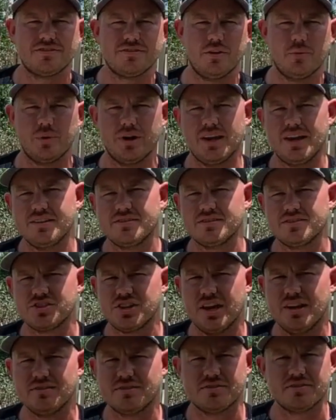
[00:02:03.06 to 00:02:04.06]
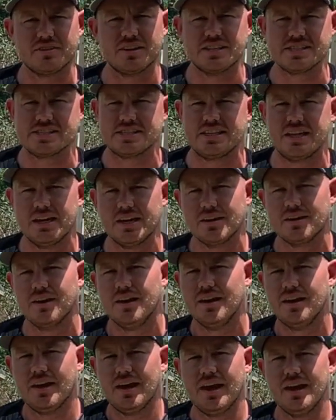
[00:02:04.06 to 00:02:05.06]
that when it hits the chains, it's gonna stick
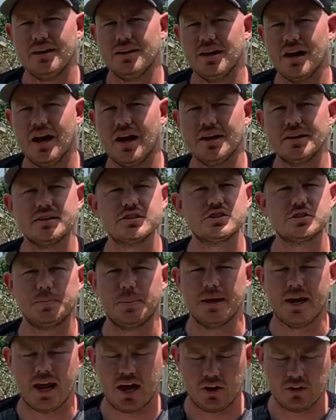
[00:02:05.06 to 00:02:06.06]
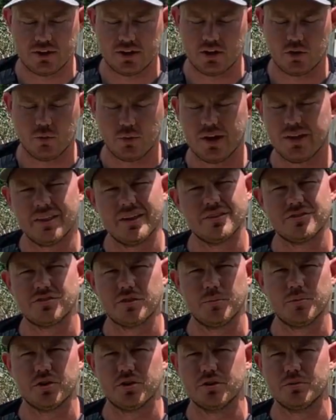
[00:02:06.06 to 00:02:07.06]
and not spit out in a way that
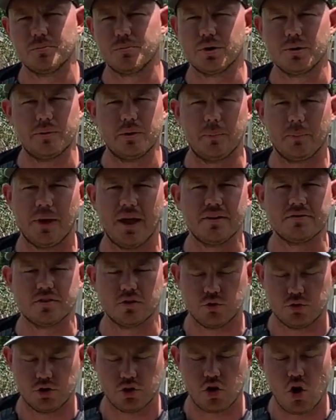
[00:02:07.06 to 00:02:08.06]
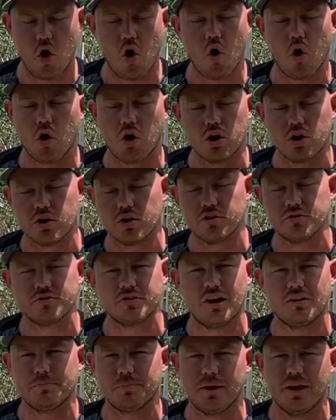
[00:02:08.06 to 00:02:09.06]
some of your premium plastic or your harder
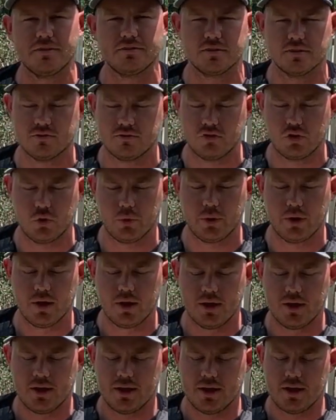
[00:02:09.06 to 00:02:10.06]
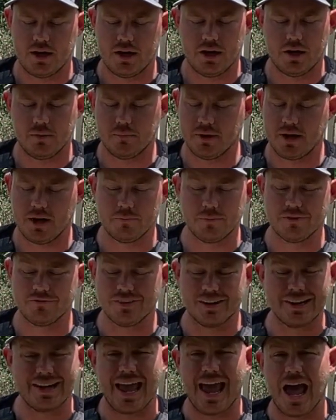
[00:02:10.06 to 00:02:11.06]
soft plastics do. And I've been
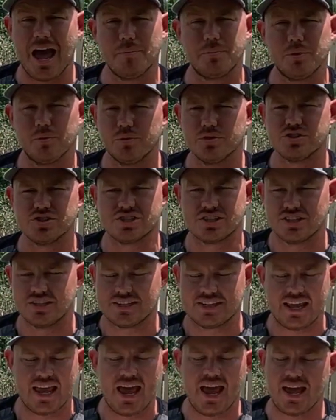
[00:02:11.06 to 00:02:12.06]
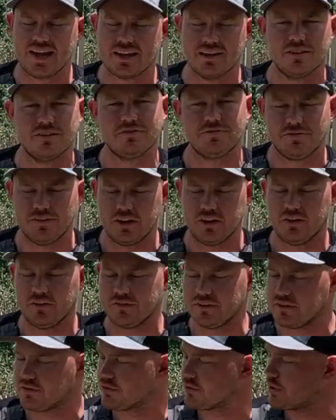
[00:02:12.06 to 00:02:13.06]
very happy with just the tack and the feel of
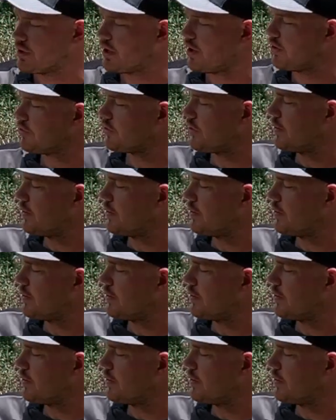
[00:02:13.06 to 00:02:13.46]
these 300.